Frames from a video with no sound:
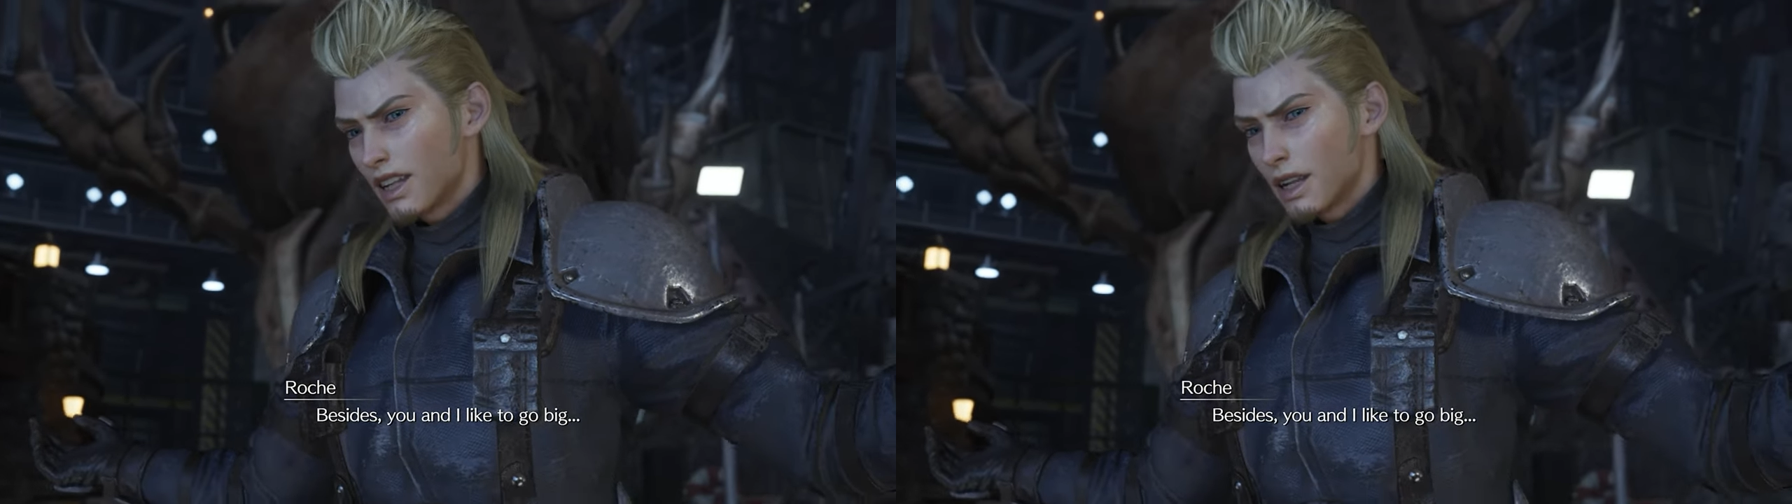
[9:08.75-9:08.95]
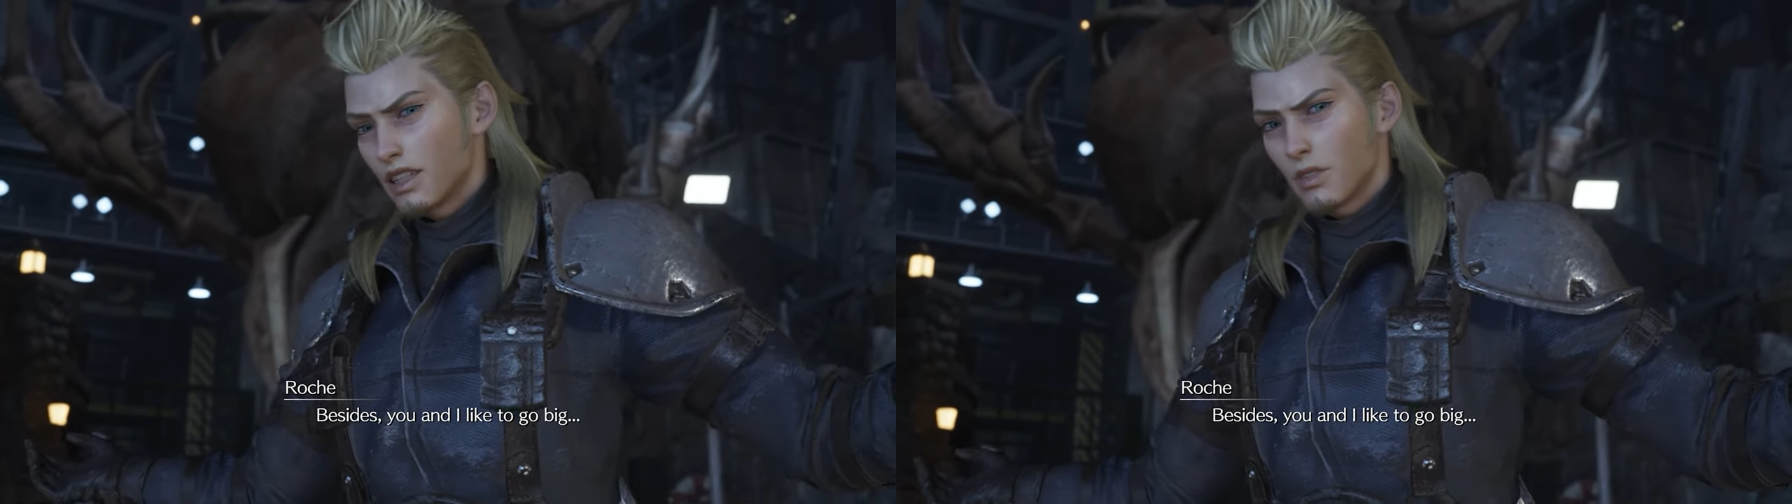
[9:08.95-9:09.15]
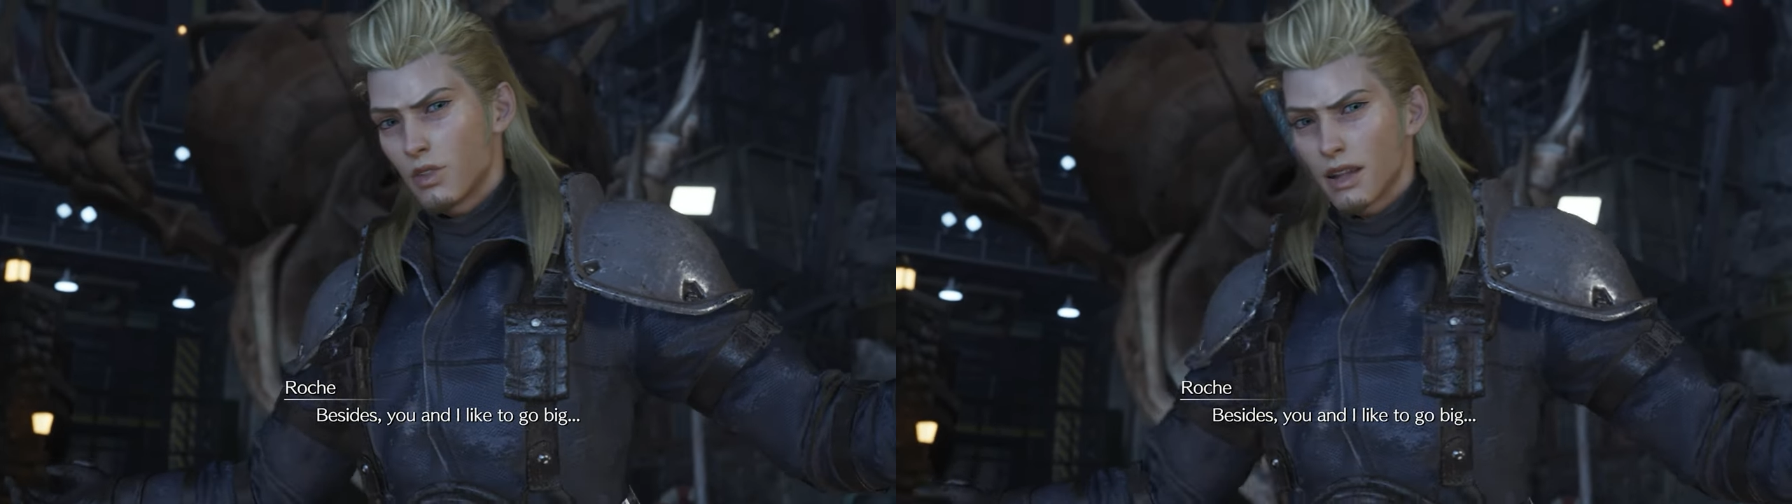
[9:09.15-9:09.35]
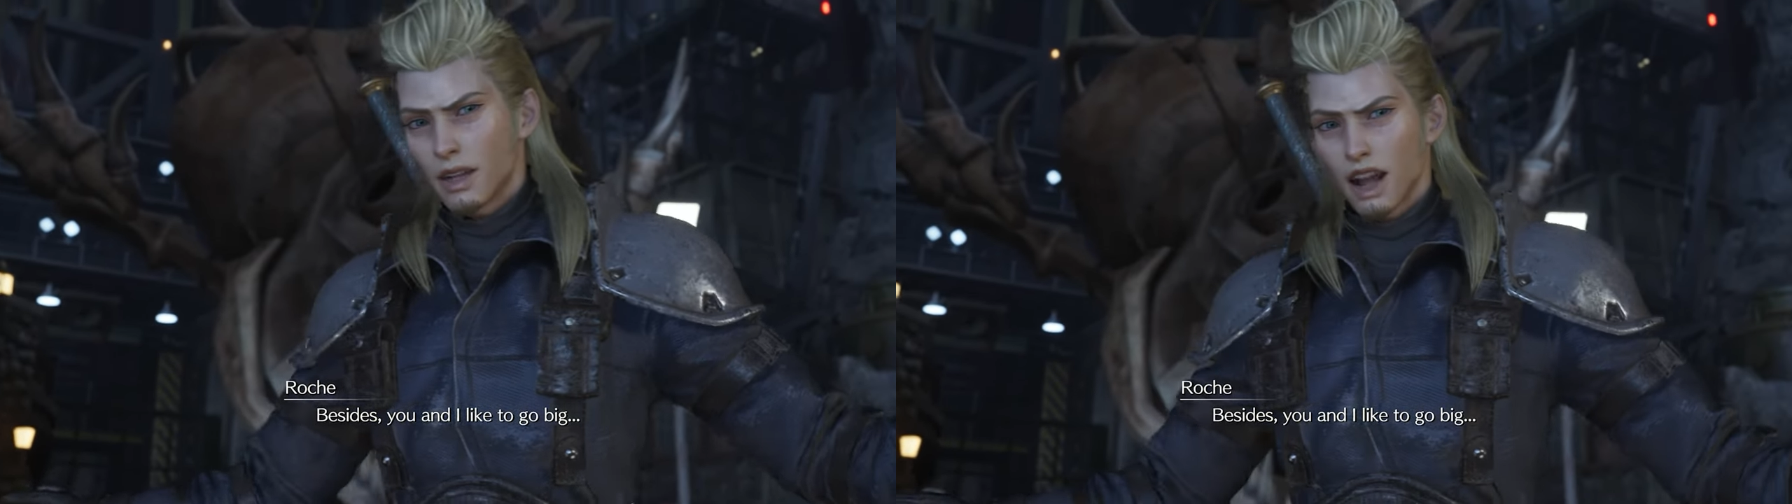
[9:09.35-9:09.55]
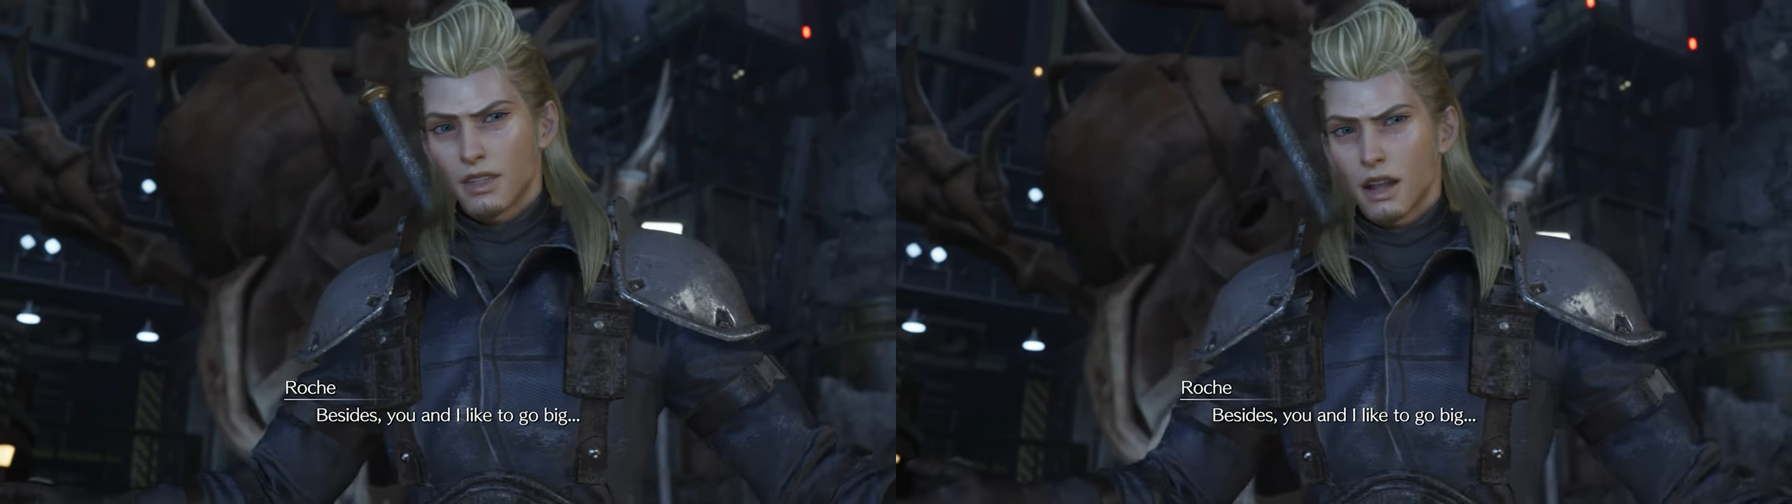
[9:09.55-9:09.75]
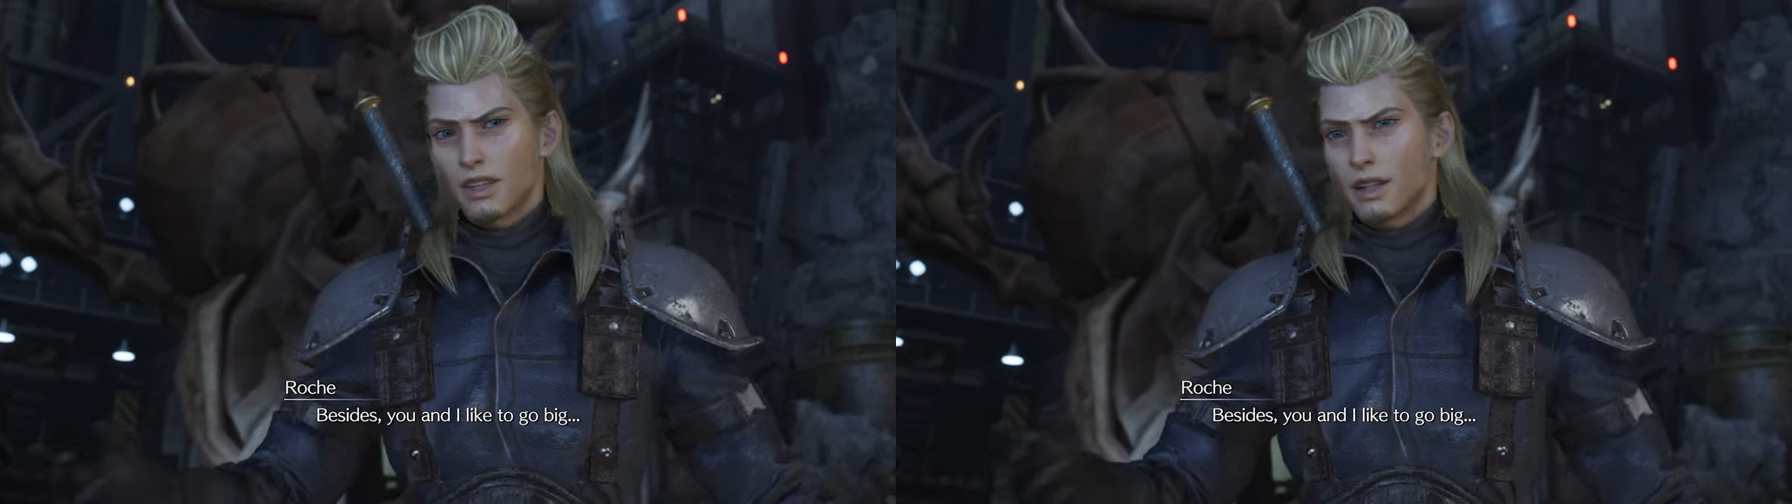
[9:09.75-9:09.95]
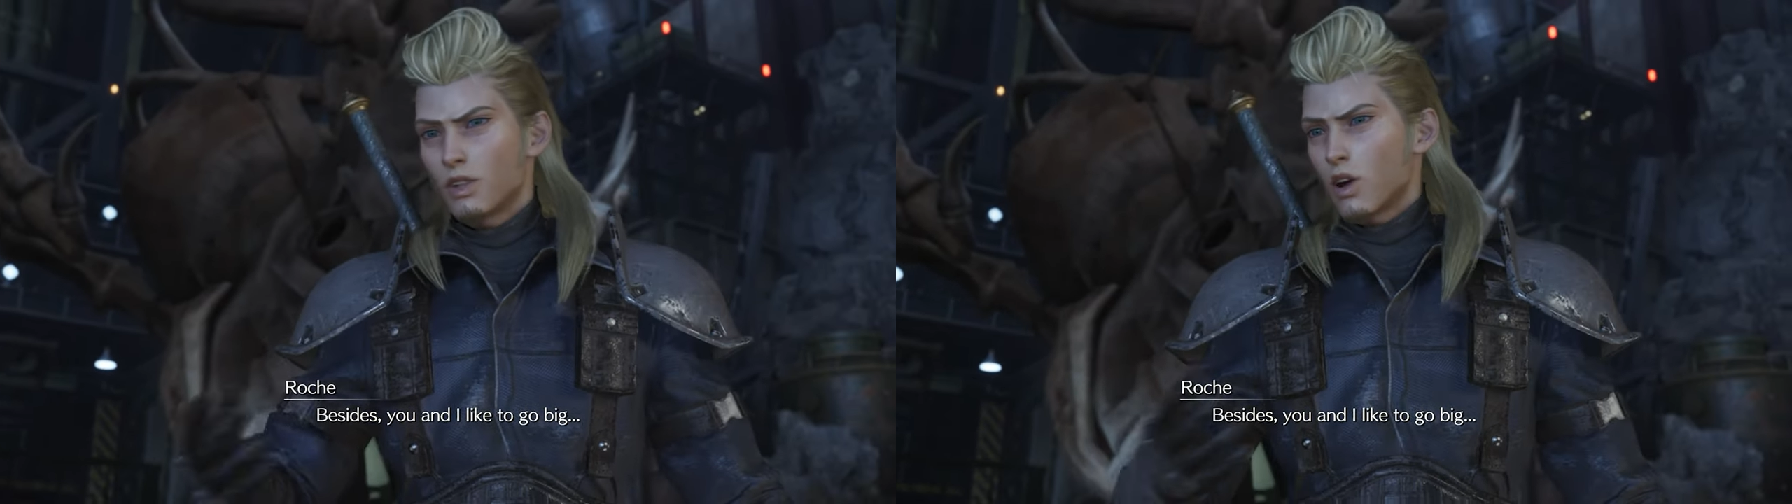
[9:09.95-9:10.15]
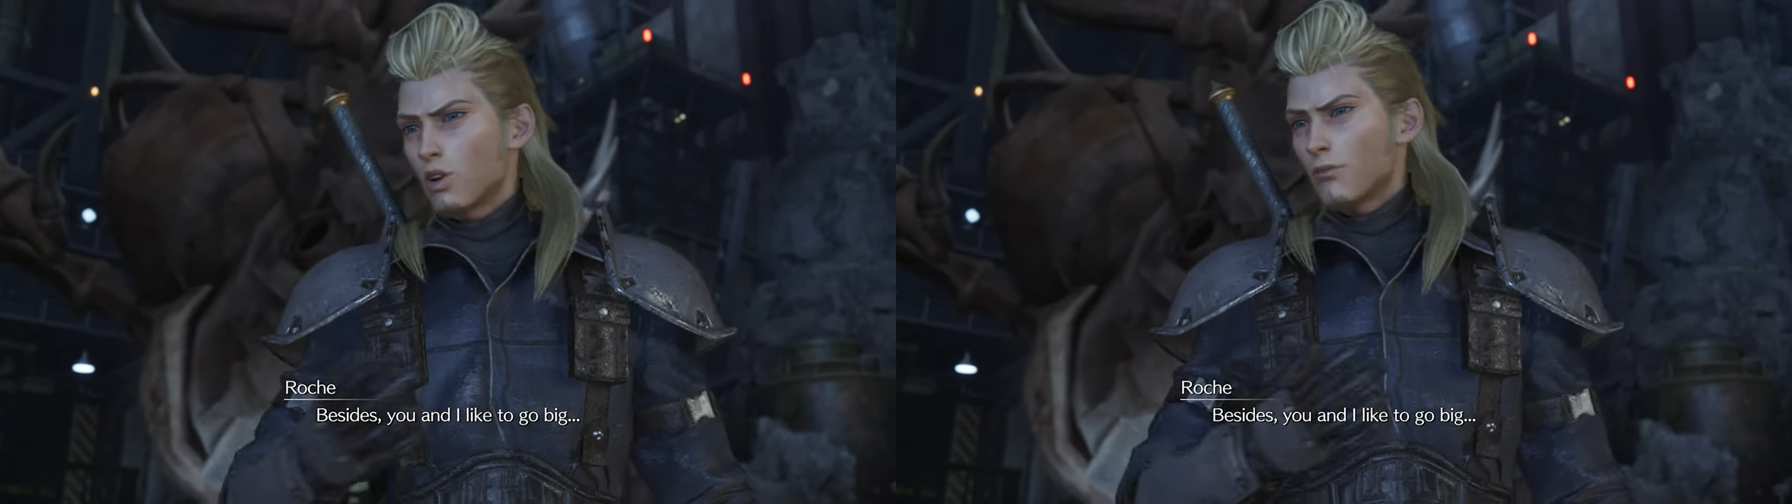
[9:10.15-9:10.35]
some ridiculous over the
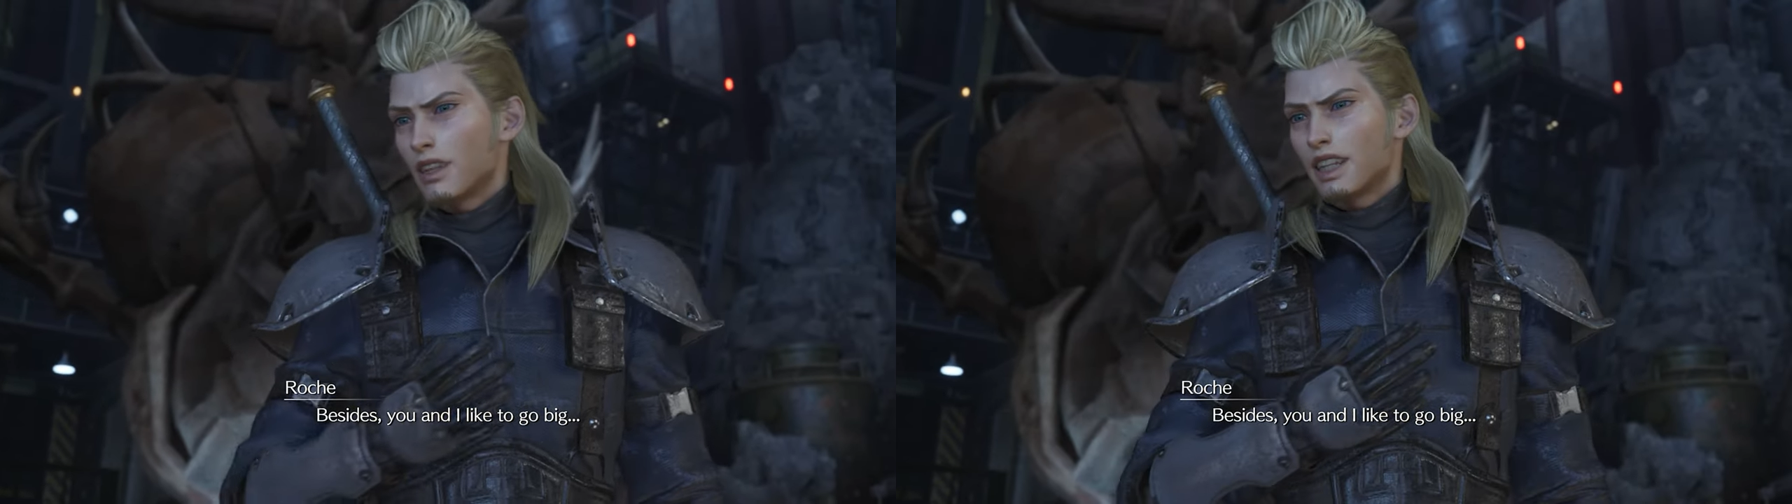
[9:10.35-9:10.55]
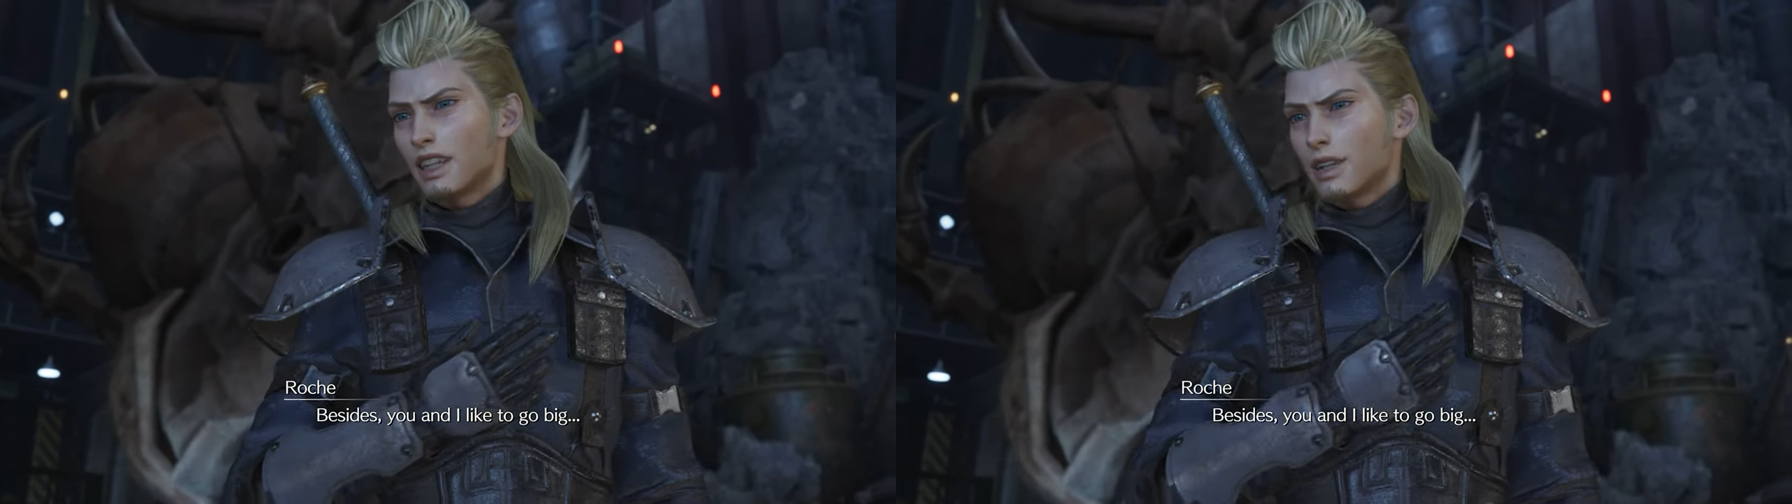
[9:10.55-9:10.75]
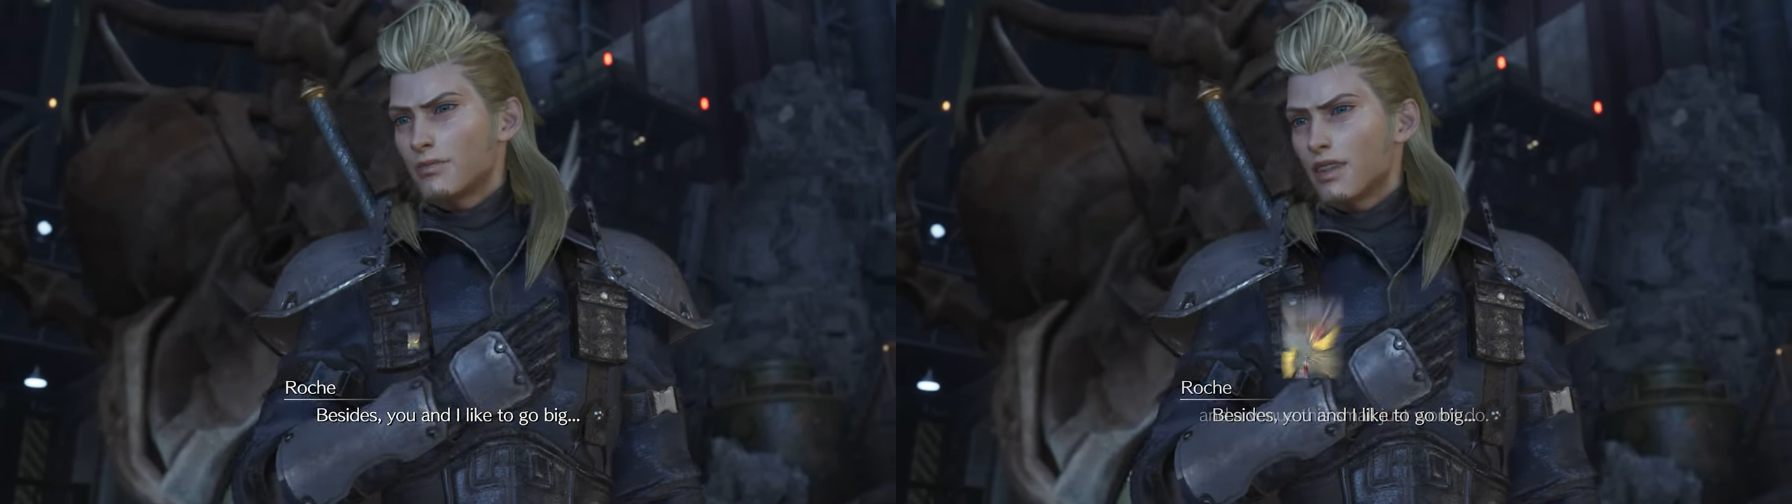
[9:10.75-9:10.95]
top moments. Is